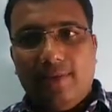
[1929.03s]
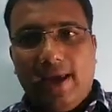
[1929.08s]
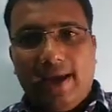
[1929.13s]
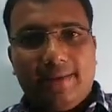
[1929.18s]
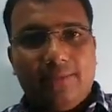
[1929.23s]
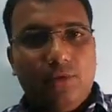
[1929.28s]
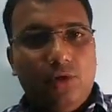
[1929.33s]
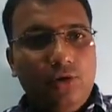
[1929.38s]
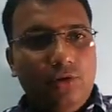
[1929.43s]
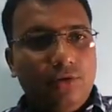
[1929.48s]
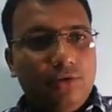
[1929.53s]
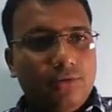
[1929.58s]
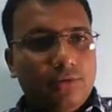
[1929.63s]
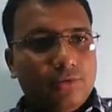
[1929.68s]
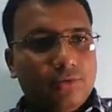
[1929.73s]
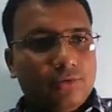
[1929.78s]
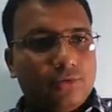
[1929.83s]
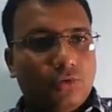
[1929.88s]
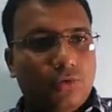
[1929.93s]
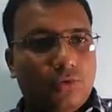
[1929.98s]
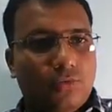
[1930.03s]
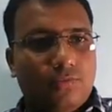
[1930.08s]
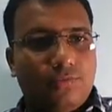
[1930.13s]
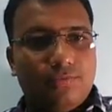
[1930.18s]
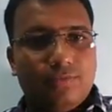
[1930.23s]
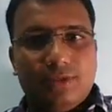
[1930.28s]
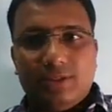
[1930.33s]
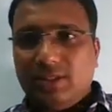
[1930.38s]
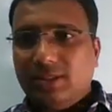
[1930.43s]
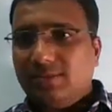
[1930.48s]
it to the Blackboard.
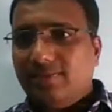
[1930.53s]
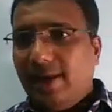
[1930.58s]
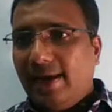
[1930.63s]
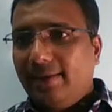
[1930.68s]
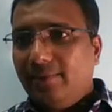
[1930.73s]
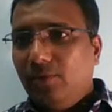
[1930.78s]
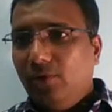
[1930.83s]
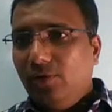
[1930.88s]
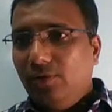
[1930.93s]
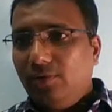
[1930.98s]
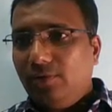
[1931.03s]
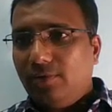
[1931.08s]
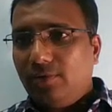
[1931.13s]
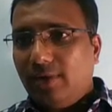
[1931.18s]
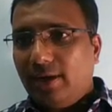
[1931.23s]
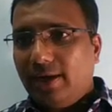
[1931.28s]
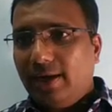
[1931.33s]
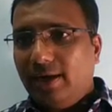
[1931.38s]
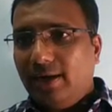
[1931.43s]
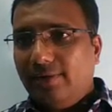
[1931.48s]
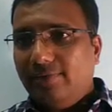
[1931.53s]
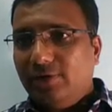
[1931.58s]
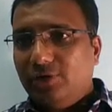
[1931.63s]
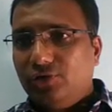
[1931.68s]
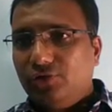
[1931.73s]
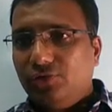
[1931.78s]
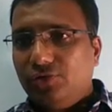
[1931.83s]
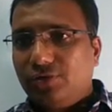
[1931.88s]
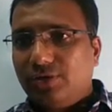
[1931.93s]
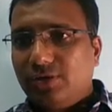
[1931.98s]
So this is Blackboard. Again
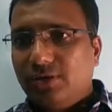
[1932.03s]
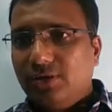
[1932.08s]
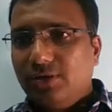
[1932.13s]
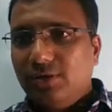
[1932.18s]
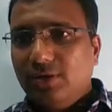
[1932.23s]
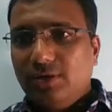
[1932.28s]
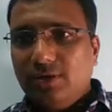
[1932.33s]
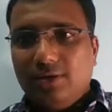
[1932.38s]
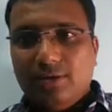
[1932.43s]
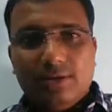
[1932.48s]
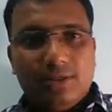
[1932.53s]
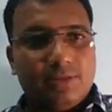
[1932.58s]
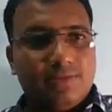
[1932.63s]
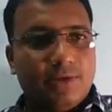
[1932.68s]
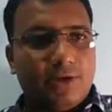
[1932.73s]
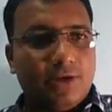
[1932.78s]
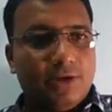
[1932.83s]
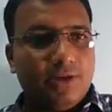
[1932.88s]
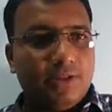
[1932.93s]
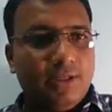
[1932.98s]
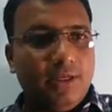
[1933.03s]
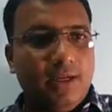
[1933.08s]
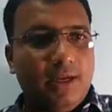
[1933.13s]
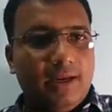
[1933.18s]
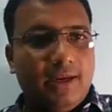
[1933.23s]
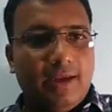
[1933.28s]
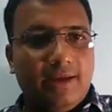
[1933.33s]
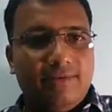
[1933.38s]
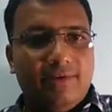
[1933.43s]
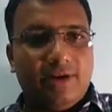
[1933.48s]
I will choose this particular
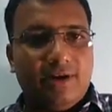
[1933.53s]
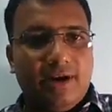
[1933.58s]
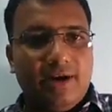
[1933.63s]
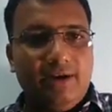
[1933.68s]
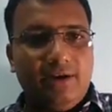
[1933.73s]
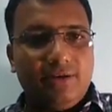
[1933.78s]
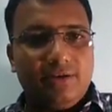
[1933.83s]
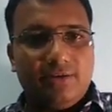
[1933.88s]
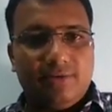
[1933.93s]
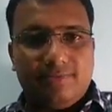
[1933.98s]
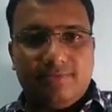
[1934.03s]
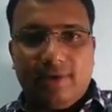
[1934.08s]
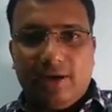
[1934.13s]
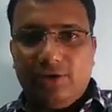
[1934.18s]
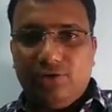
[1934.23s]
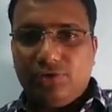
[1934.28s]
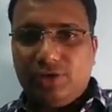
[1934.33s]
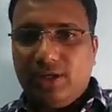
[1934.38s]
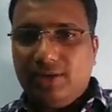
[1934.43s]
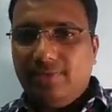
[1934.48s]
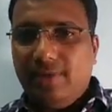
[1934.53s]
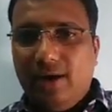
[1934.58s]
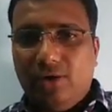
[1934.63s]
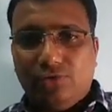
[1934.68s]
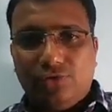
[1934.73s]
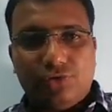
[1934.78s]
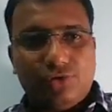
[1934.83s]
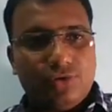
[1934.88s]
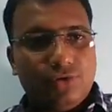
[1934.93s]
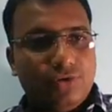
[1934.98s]
thing and I will write by
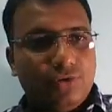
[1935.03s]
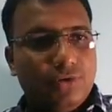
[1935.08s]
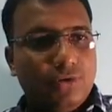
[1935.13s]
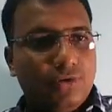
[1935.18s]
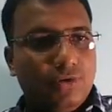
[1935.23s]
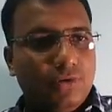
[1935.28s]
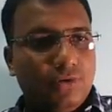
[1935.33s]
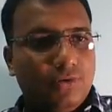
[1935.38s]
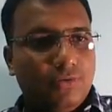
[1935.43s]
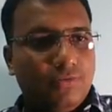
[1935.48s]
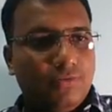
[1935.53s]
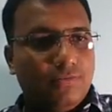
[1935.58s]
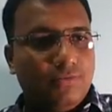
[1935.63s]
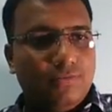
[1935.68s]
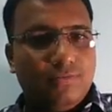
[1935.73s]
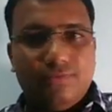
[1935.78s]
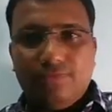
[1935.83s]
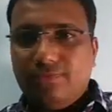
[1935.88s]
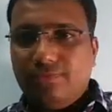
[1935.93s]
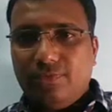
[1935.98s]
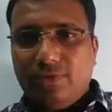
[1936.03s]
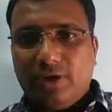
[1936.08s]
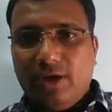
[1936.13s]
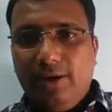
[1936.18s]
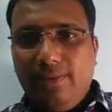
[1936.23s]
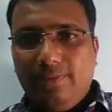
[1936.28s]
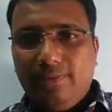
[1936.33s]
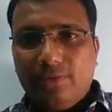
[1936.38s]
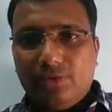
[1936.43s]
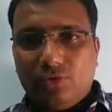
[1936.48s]
using mouse.
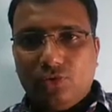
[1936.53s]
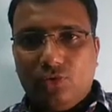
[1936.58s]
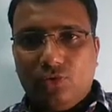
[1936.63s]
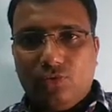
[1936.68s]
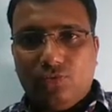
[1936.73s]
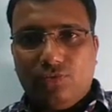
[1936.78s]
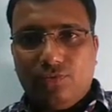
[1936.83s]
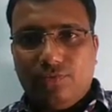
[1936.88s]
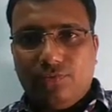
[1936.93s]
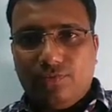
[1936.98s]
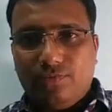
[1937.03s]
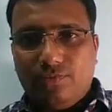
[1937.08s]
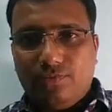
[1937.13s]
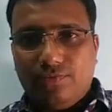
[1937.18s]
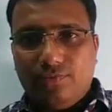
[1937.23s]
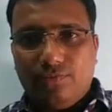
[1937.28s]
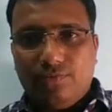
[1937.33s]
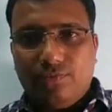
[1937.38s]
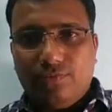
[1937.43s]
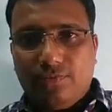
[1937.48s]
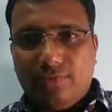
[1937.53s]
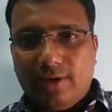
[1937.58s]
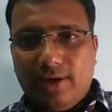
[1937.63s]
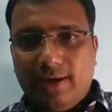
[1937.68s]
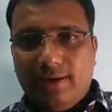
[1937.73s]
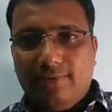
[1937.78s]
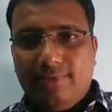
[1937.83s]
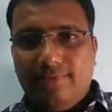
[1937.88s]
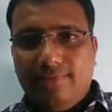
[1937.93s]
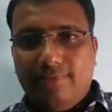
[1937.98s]
Okay, so
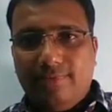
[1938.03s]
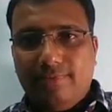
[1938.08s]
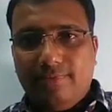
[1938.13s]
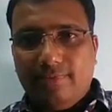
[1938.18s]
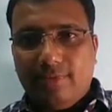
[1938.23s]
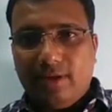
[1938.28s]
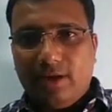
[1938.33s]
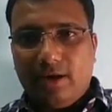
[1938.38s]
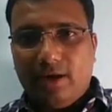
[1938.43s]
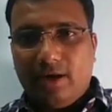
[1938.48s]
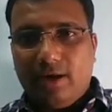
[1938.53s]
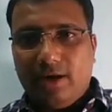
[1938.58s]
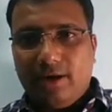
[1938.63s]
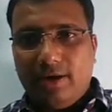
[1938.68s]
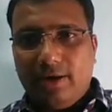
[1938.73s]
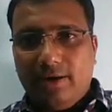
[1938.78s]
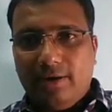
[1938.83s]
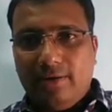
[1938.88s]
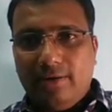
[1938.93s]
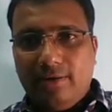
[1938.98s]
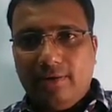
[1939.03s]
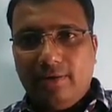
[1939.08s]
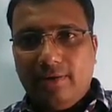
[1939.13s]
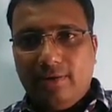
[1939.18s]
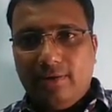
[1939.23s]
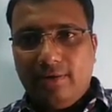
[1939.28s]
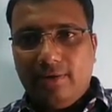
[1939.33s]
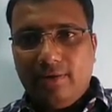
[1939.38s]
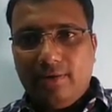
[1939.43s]
N-I-R-A-J.